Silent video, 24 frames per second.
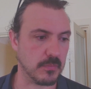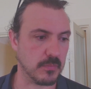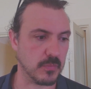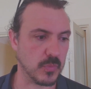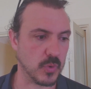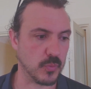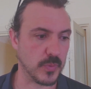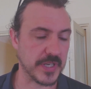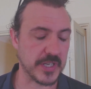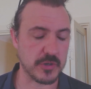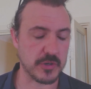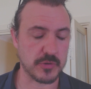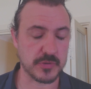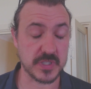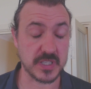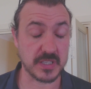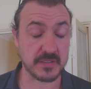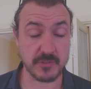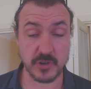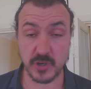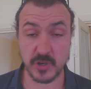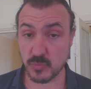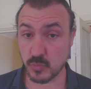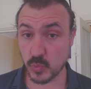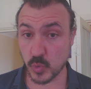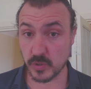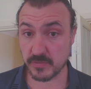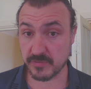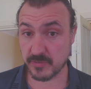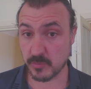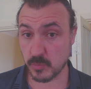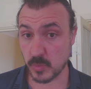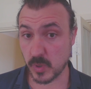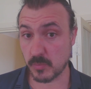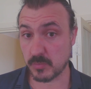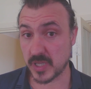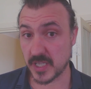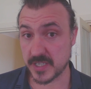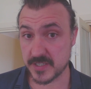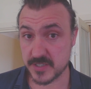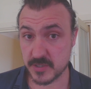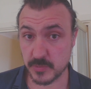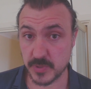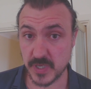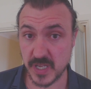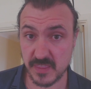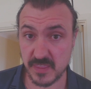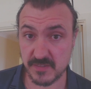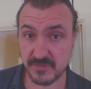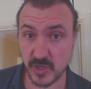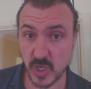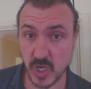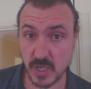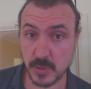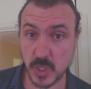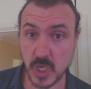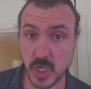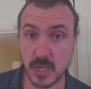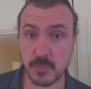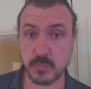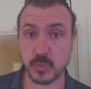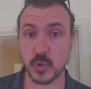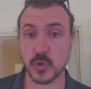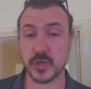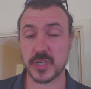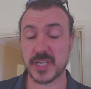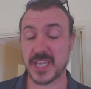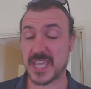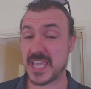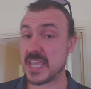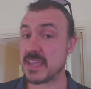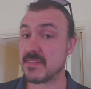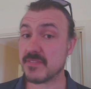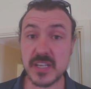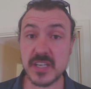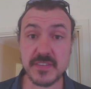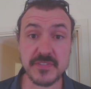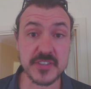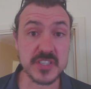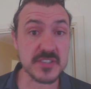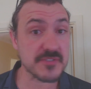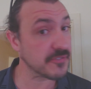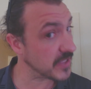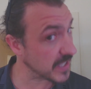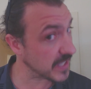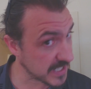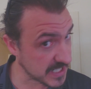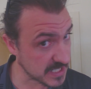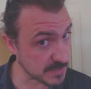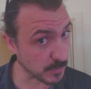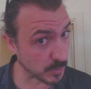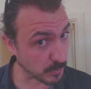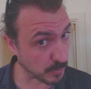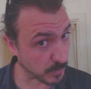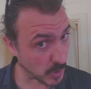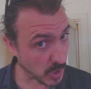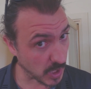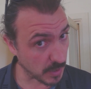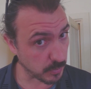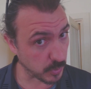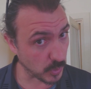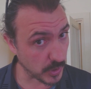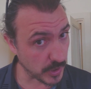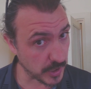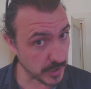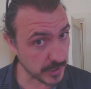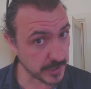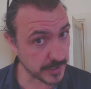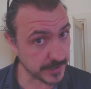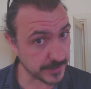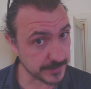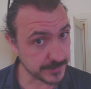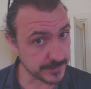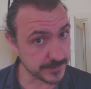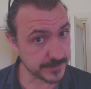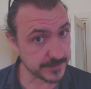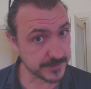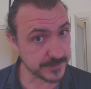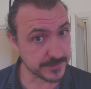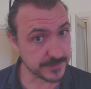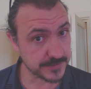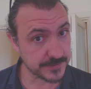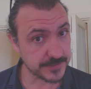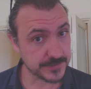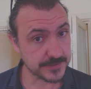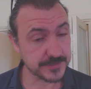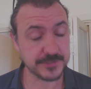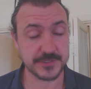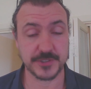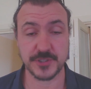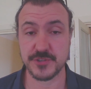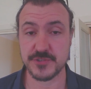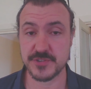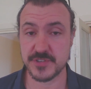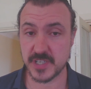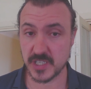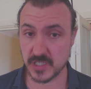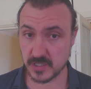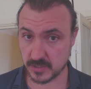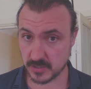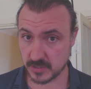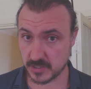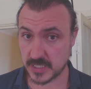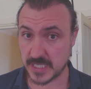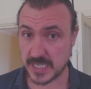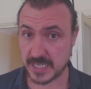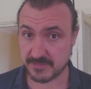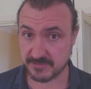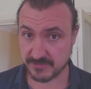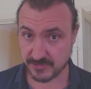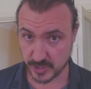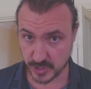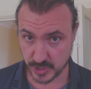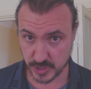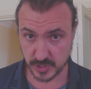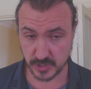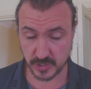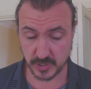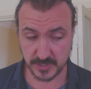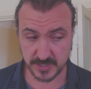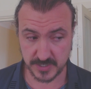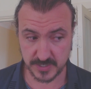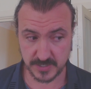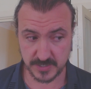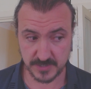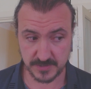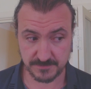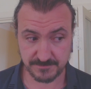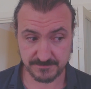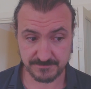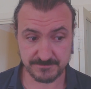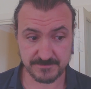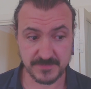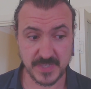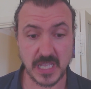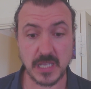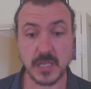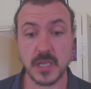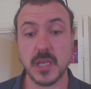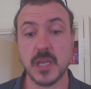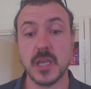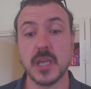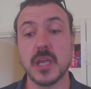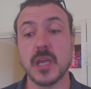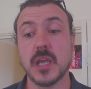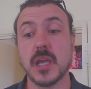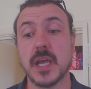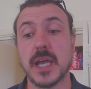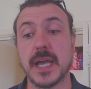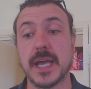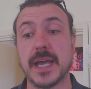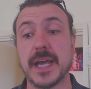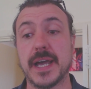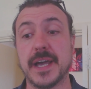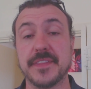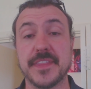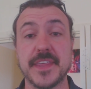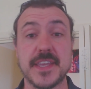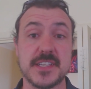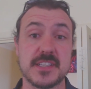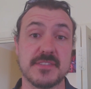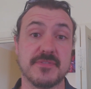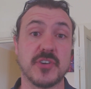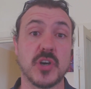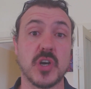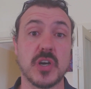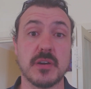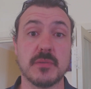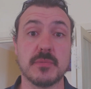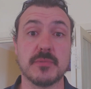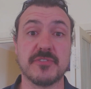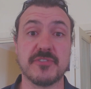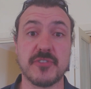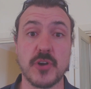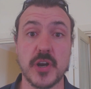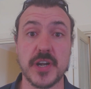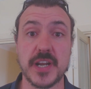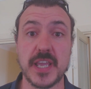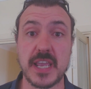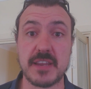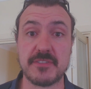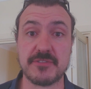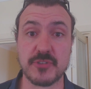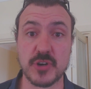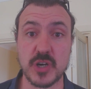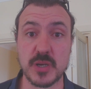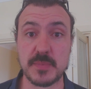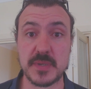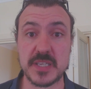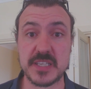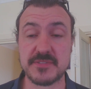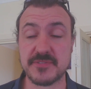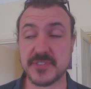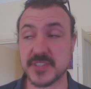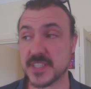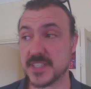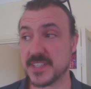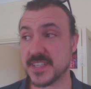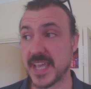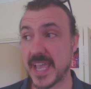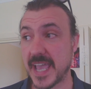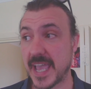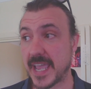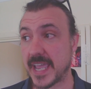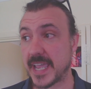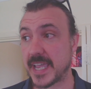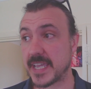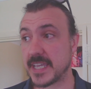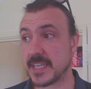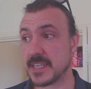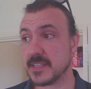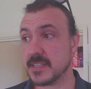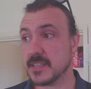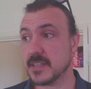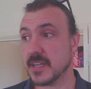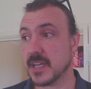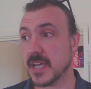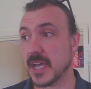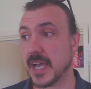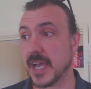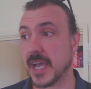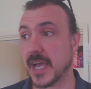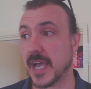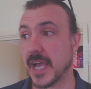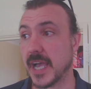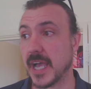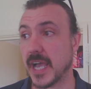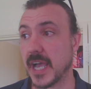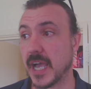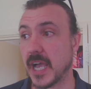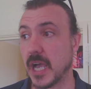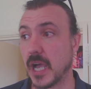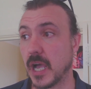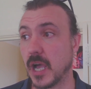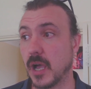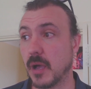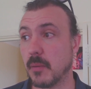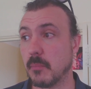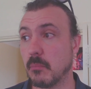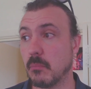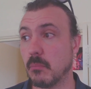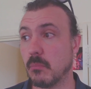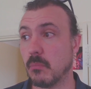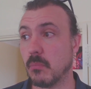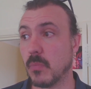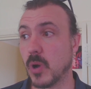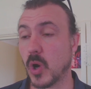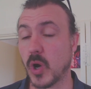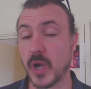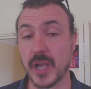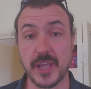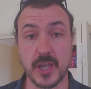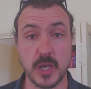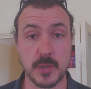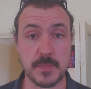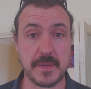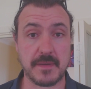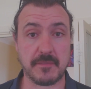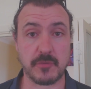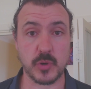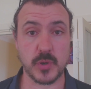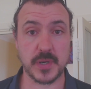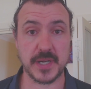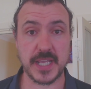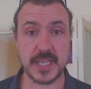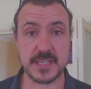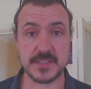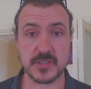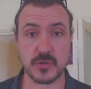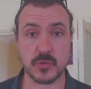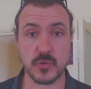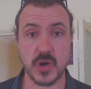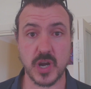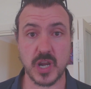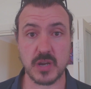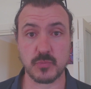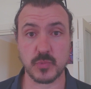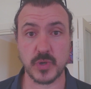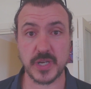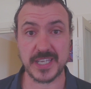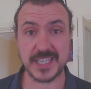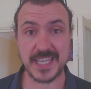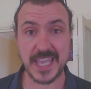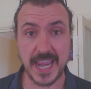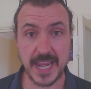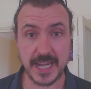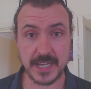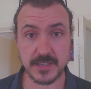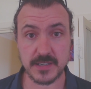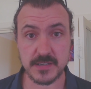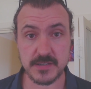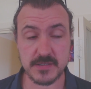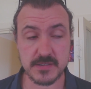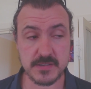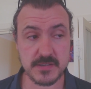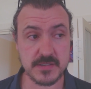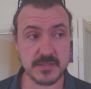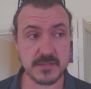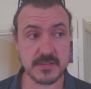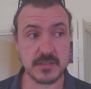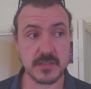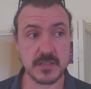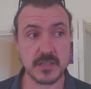When you're delivering water from one place to another via pipe work, even if it's flexible pipe work, you still have friction loss. There's your Friday freebies for today. I hope everyone has a great weekend.